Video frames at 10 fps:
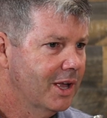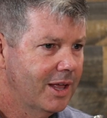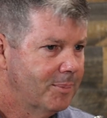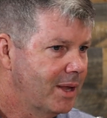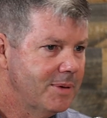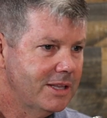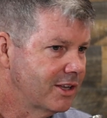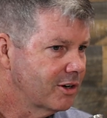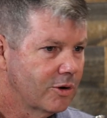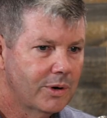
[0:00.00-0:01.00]
Maybe
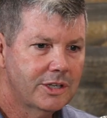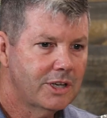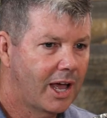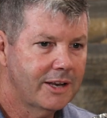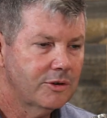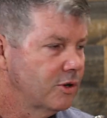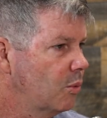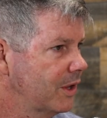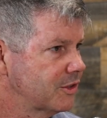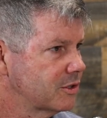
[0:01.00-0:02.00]
they're going to. I don't know
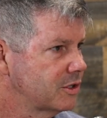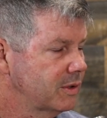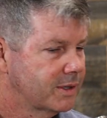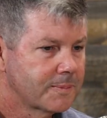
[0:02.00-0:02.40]
what they're doing.